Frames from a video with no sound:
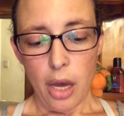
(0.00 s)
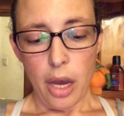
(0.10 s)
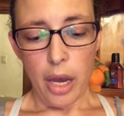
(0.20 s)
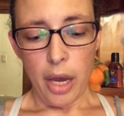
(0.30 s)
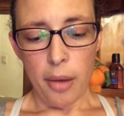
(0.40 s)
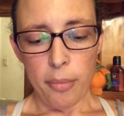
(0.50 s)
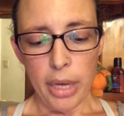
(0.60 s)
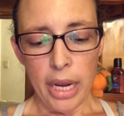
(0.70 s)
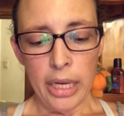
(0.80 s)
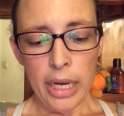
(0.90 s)

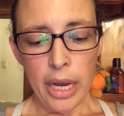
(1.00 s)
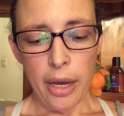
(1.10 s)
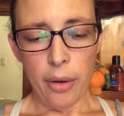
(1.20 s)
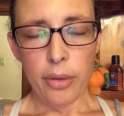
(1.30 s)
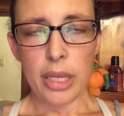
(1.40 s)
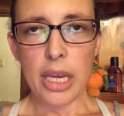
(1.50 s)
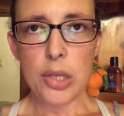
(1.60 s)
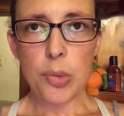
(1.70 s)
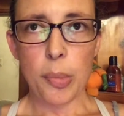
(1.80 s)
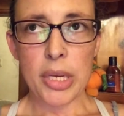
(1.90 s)
But anyhow, the
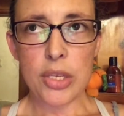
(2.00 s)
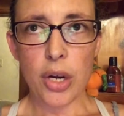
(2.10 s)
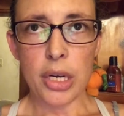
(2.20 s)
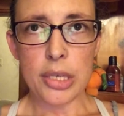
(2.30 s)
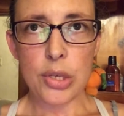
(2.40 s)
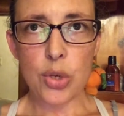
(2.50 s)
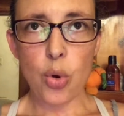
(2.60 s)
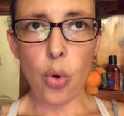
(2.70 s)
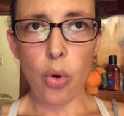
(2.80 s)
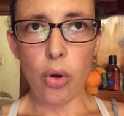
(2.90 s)
kids will be starting
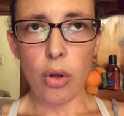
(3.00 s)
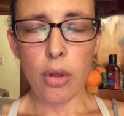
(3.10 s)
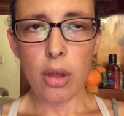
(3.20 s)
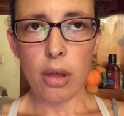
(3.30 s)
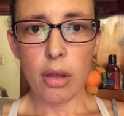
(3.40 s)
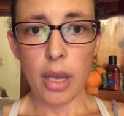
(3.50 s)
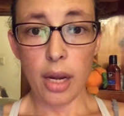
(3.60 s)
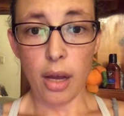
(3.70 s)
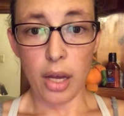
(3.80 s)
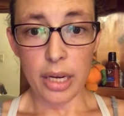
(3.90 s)
school
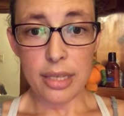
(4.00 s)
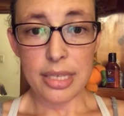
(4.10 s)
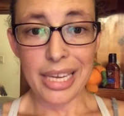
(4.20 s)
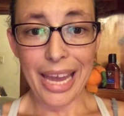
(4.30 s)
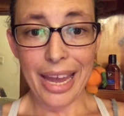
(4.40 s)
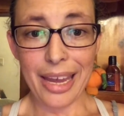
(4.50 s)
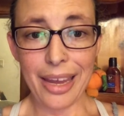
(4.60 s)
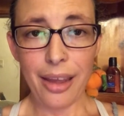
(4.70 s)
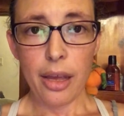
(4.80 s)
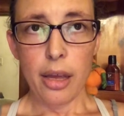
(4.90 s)
in August.
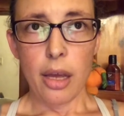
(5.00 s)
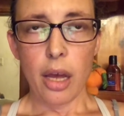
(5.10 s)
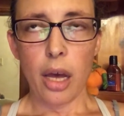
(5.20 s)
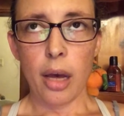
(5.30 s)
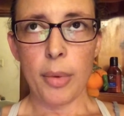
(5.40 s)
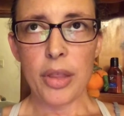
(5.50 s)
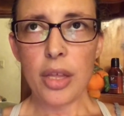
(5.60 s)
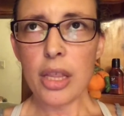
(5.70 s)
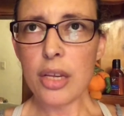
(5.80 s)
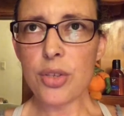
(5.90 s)
Yay. I
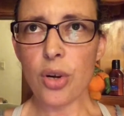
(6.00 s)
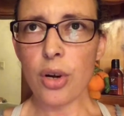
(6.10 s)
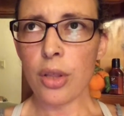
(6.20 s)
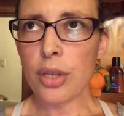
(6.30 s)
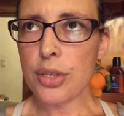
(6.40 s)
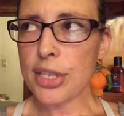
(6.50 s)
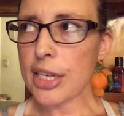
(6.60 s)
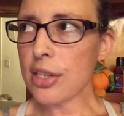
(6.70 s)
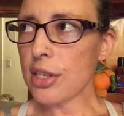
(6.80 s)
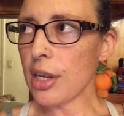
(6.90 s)
think they start on the
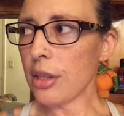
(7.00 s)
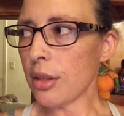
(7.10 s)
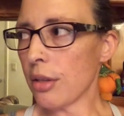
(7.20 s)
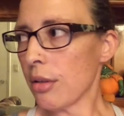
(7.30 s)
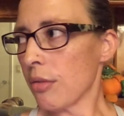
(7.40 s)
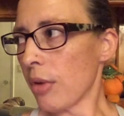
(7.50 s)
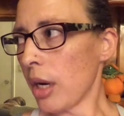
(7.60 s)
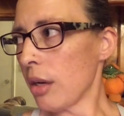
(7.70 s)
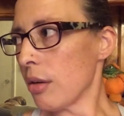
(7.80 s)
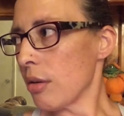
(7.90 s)
16th,
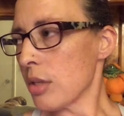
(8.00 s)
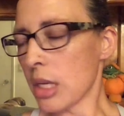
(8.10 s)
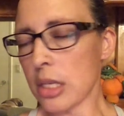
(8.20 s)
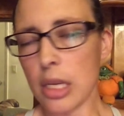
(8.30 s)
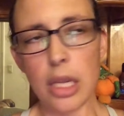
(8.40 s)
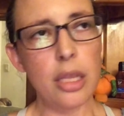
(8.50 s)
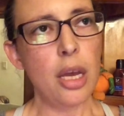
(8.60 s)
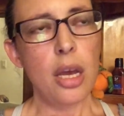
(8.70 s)
right? 16th.